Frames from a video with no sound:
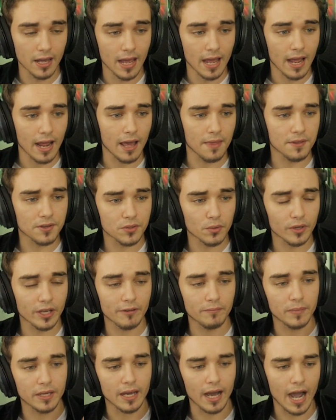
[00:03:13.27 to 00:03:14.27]
and this will
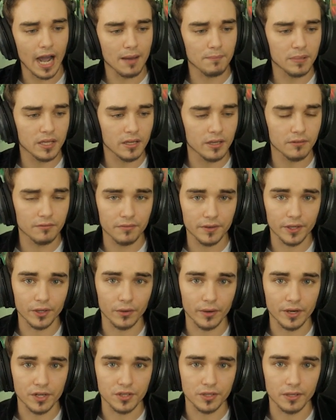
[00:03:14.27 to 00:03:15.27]
give me IP
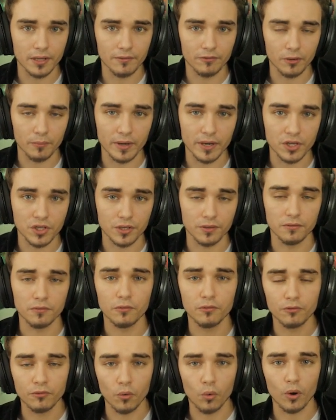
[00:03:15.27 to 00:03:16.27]
configuration information
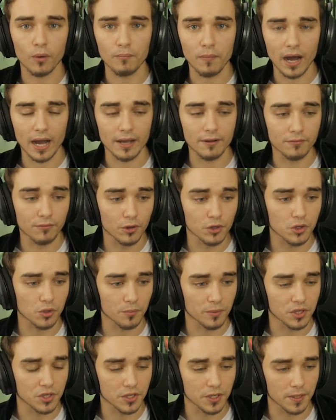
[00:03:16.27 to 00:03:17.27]
for my virtual
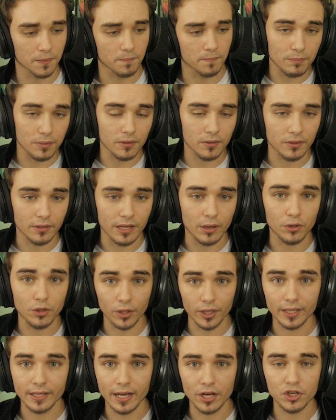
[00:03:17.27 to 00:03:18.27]
machine. Now,
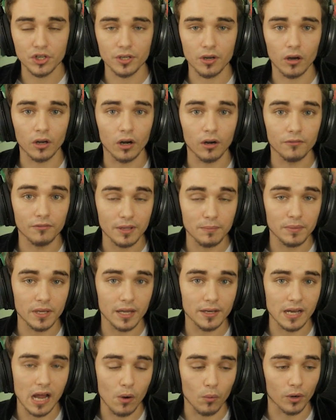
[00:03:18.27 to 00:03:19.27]
your connection on our
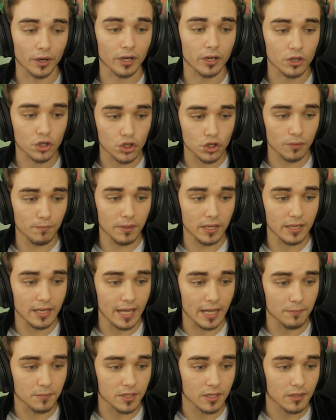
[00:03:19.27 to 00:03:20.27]
VPN network should be
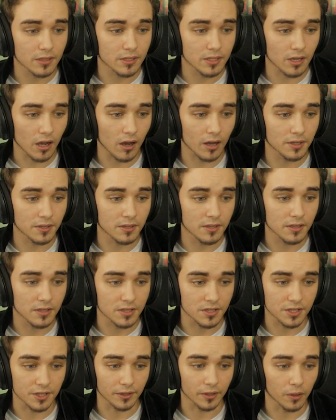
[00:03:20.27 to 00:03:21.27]
named
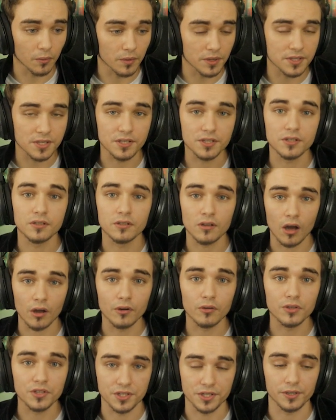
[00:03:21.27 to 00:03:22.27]
TUN0. This is
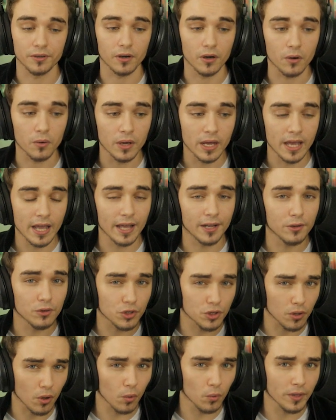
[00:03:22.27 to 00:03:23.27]
Tunnel 0, and you
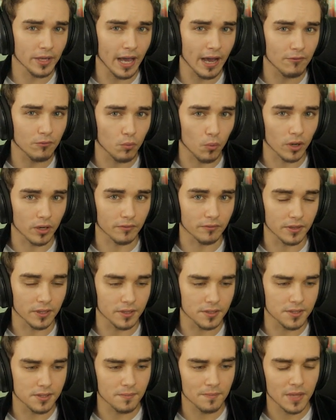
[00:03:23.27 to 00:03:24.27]
should only have one of
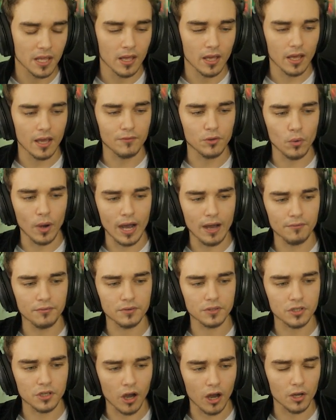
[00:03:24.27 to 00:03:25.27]
these. If you have
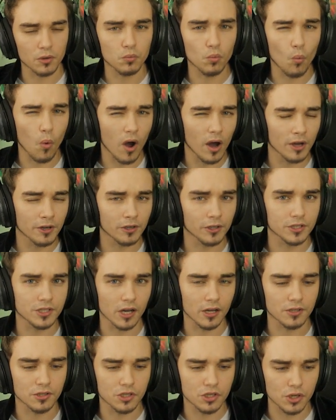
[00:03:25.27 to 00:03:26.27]
TUN1 or
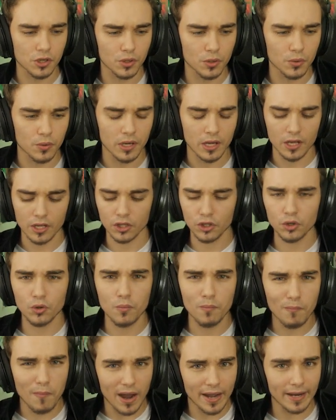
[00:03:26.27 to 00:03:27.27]
TUN2, you
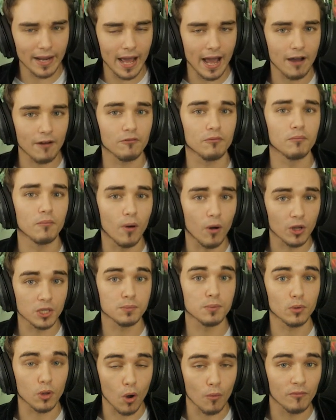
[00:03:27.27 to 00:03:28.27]
might have
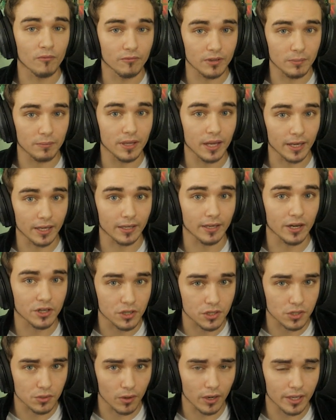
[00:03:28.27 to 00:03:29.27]
multiple OpenVPN
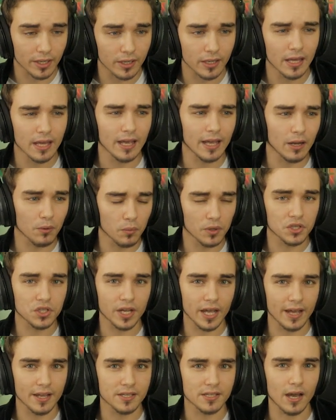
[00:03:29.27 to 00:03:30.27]
connections running, in which
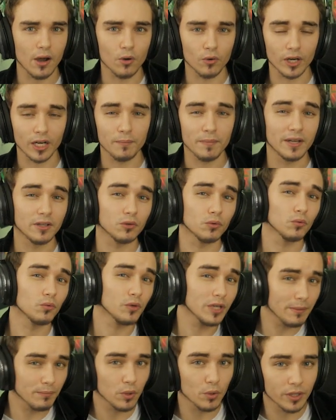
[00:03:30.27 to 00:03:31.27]
case I would recommend
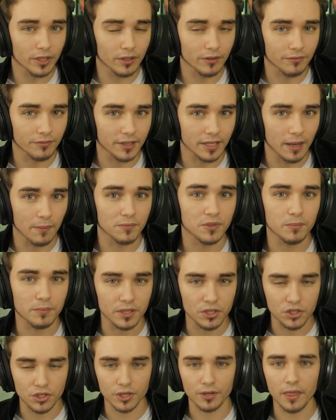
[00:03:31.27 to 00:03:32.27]
rebooting your VM to be
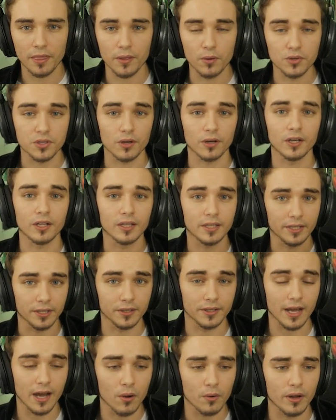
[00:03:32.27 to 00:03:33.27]
sure that those are
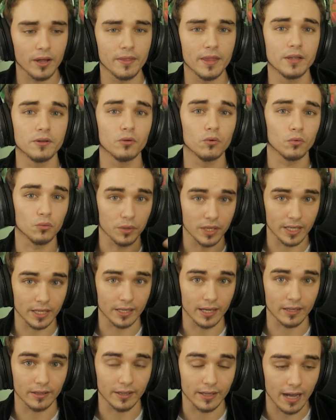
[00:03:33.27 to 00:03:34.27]
cleared out and then
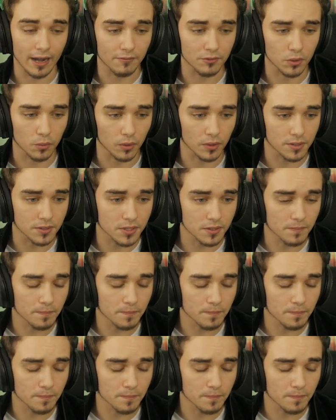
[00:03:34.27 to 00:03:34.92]
reconnecting afterwards.